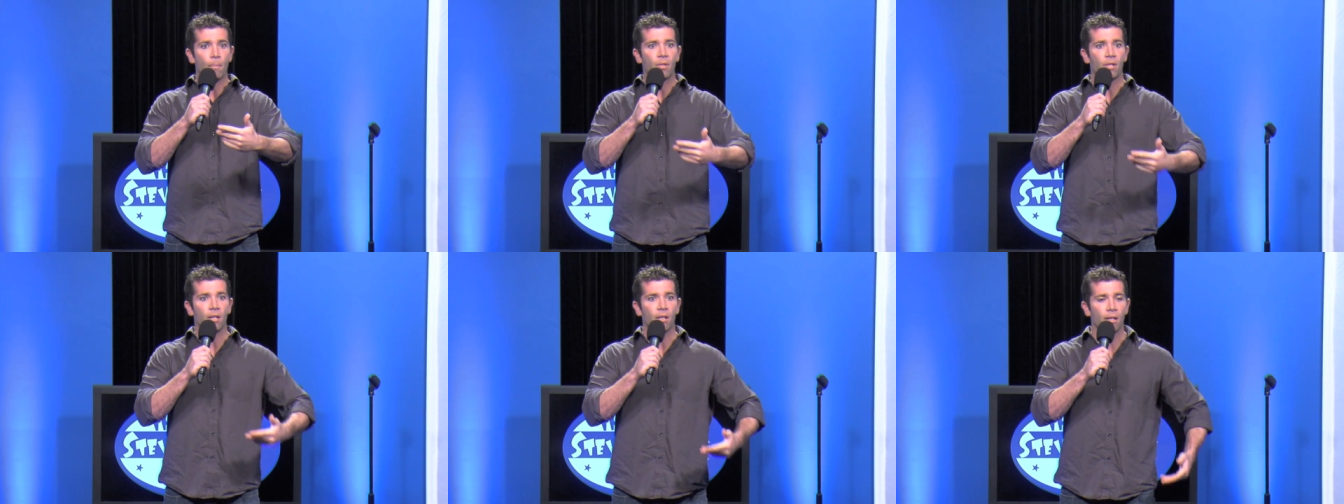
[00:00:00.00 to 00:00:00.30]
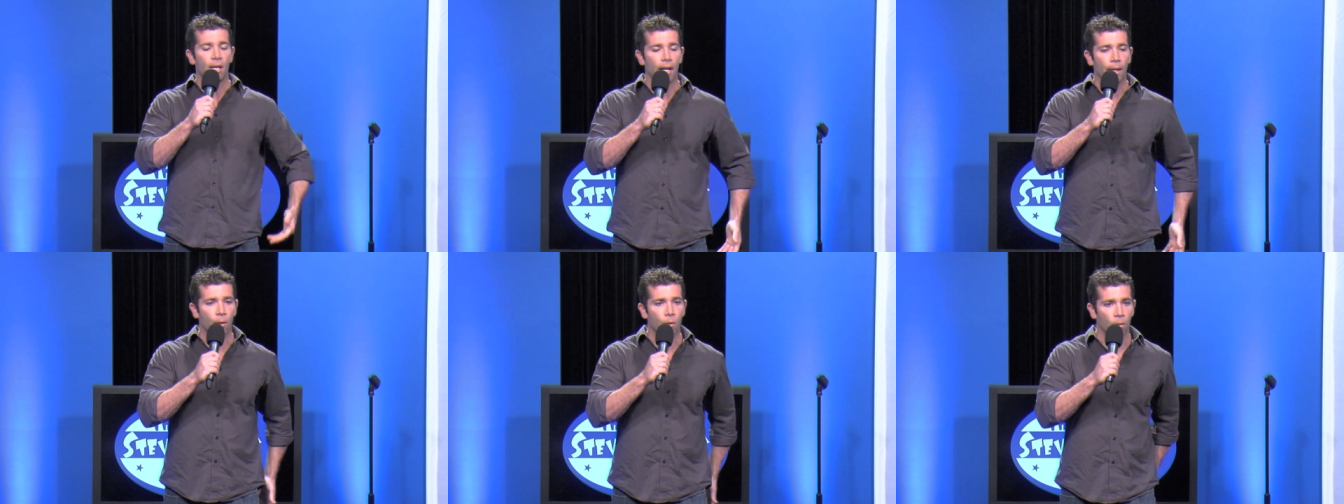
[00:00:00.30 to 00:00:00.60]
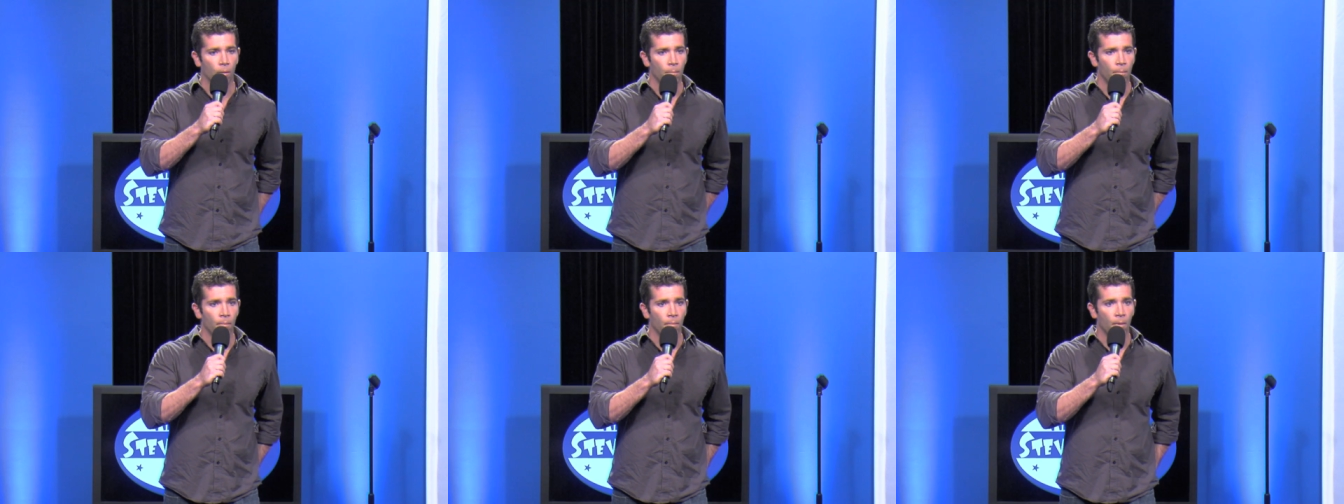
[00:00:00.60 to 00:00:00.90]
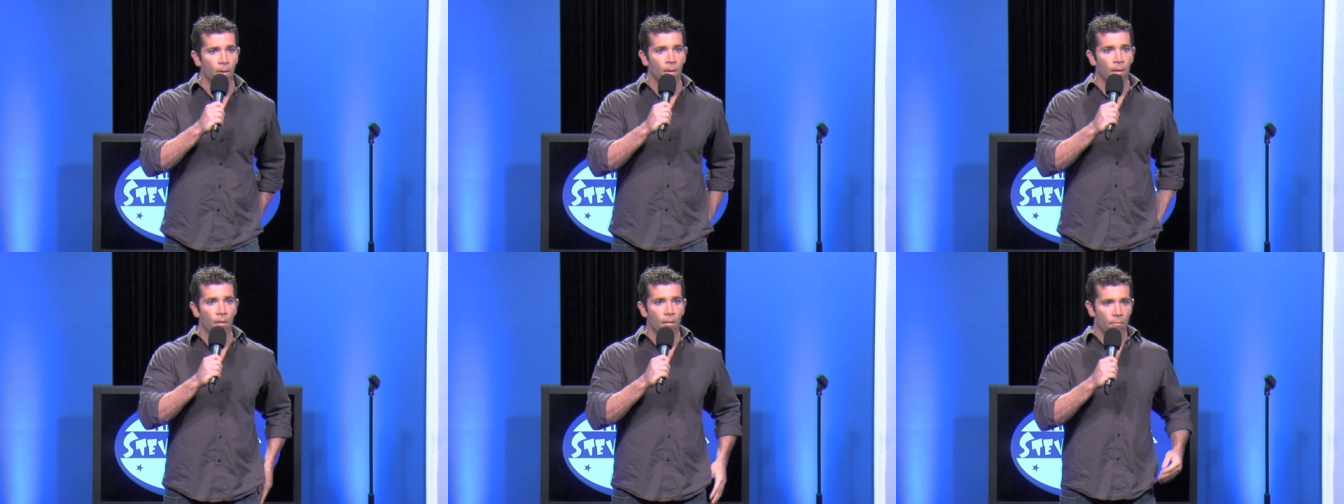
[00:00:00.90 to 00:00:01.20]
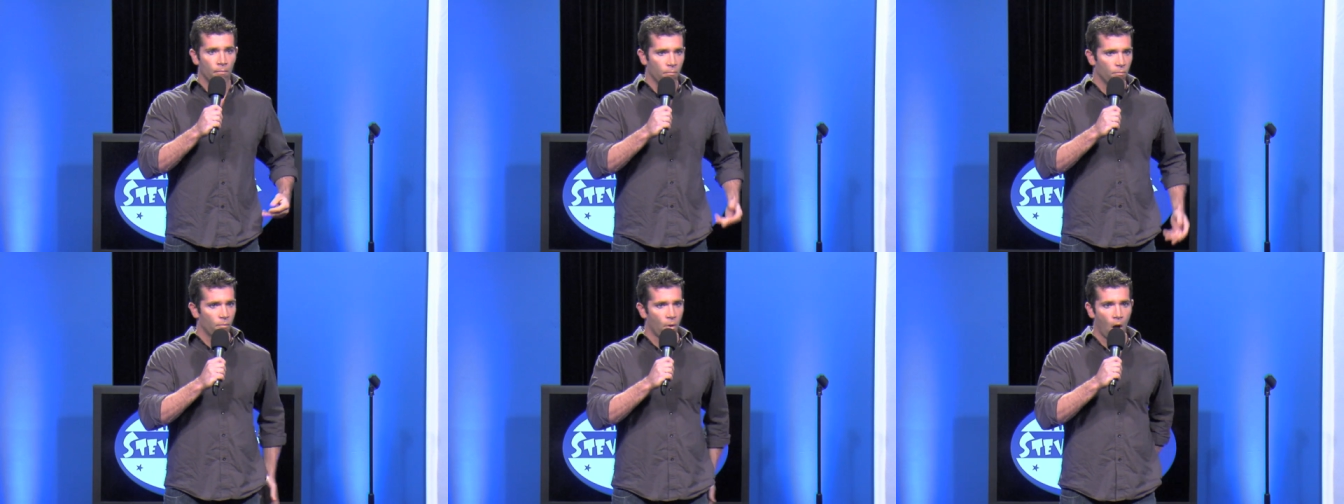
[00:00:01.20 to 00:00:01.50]
I'm sitting next to him
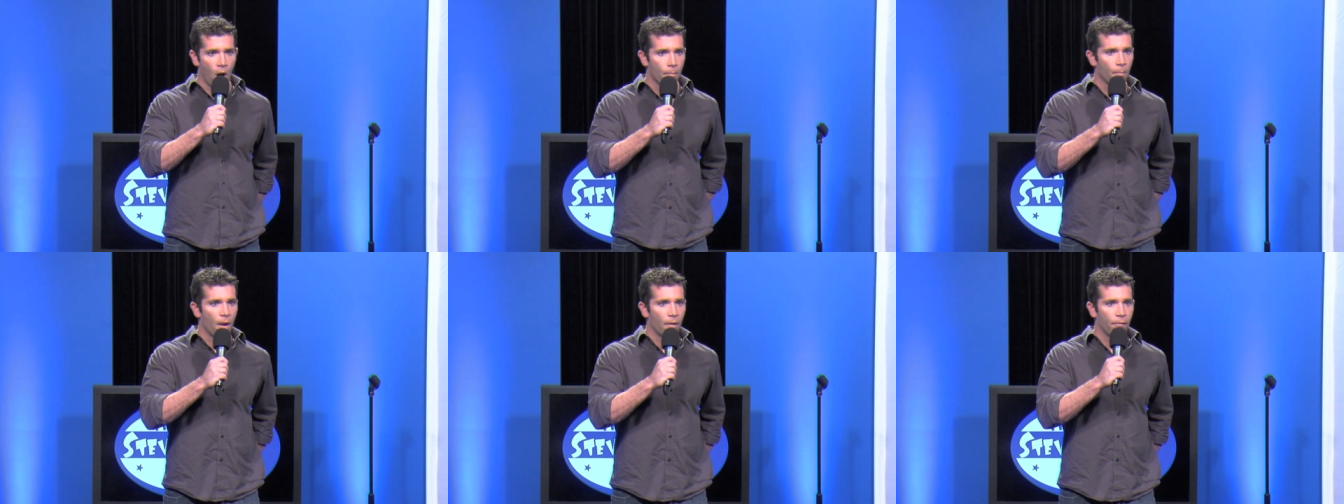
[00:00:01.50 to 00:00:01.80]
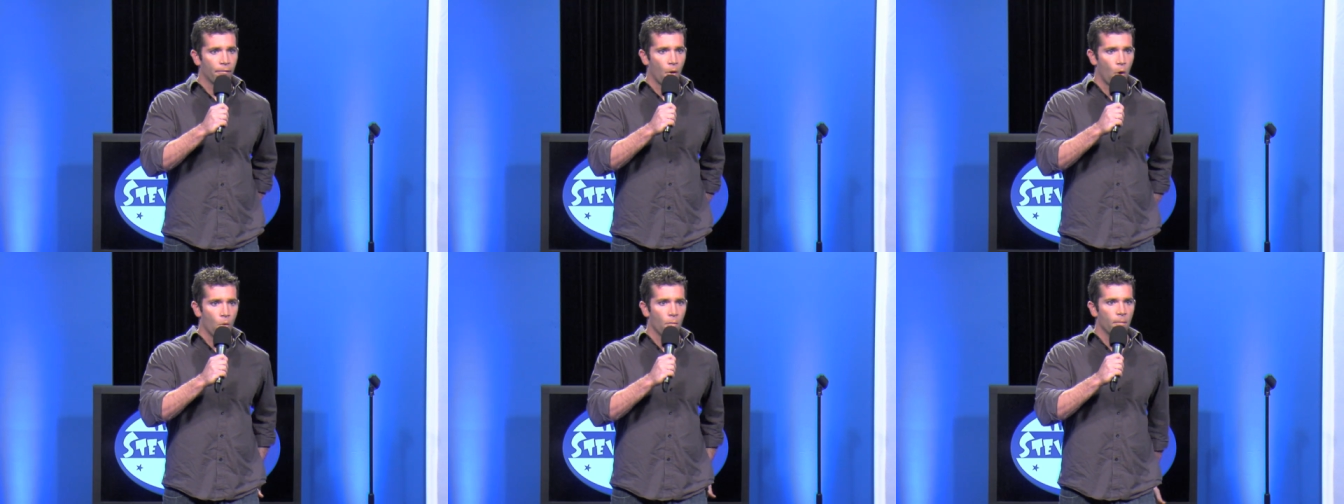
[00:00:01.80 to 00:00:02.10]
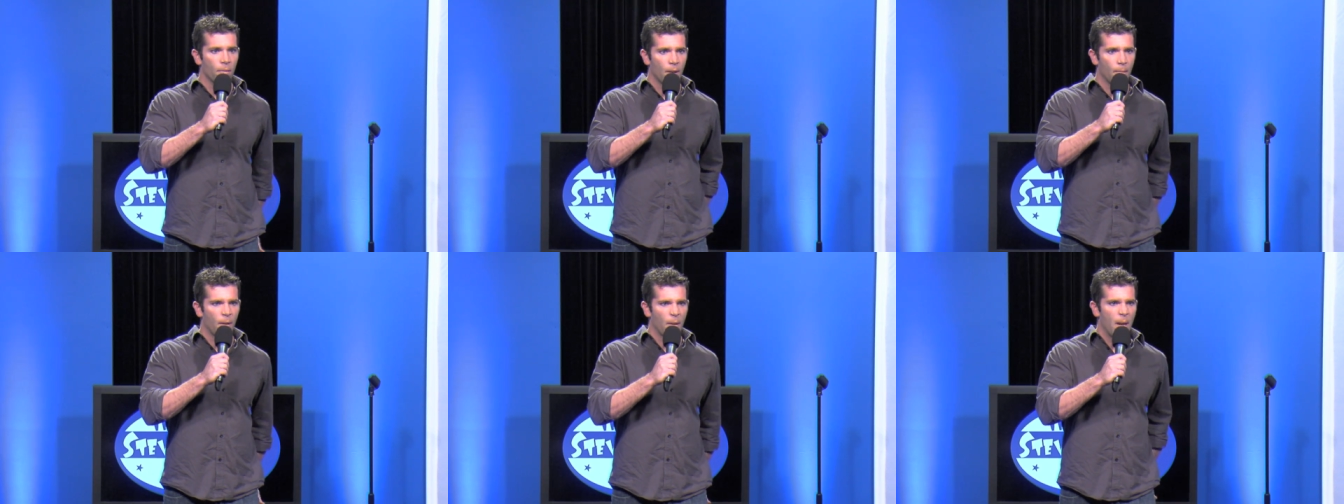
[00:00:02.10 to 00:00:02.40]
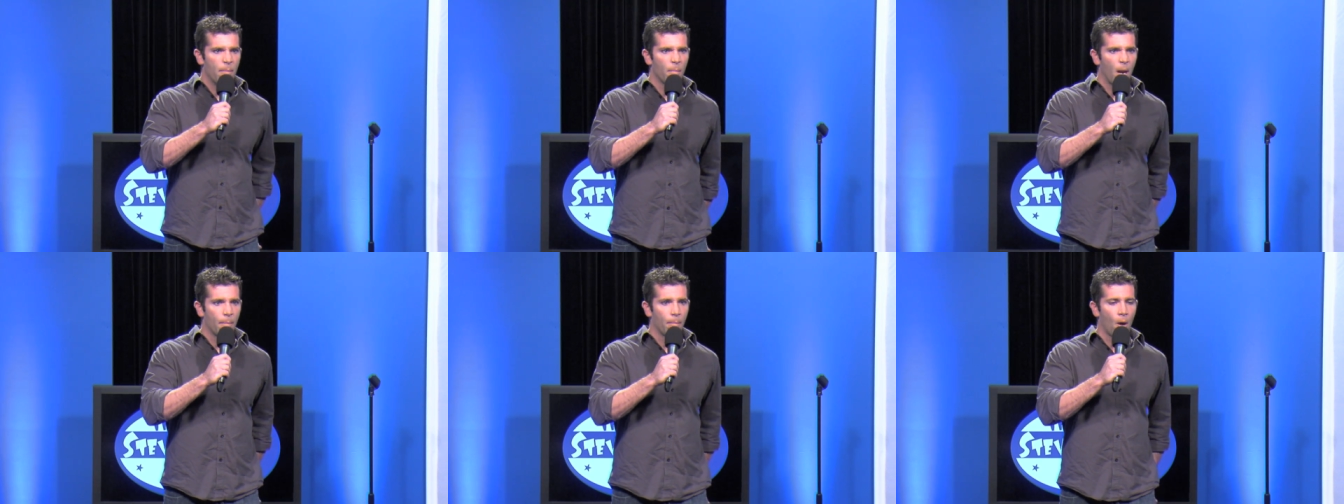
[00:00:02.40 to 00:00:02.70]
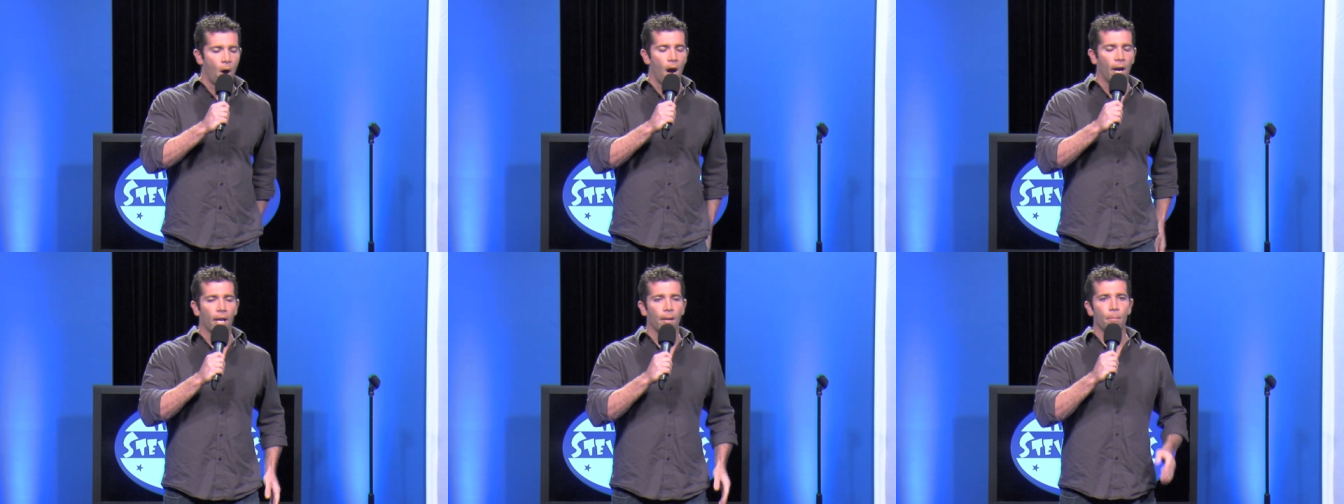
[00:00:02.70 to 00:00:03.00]
on my phone in my
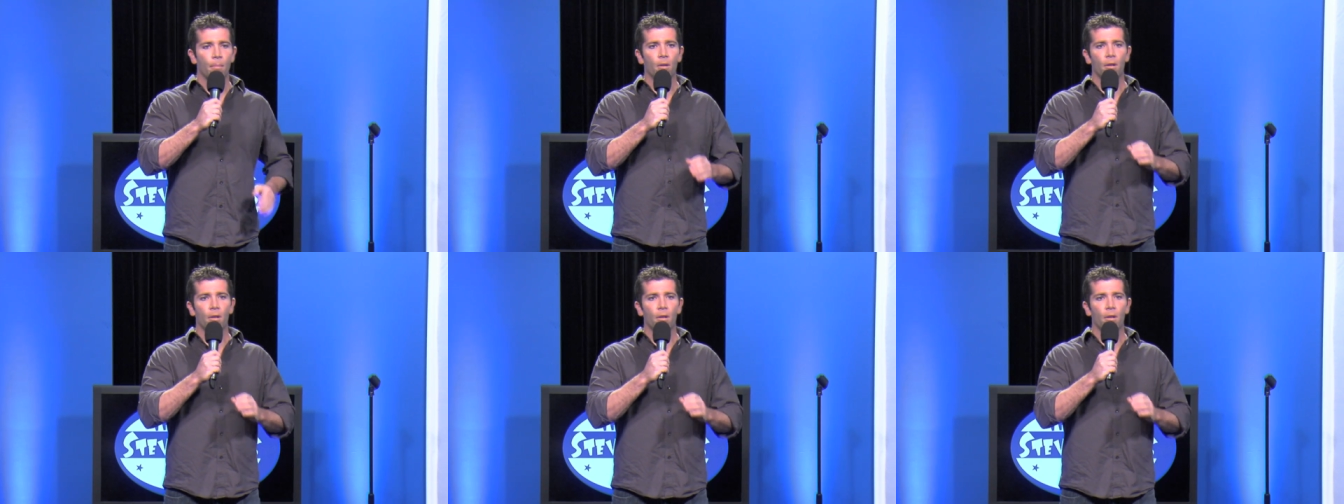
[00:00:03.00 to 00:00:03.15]
pocket.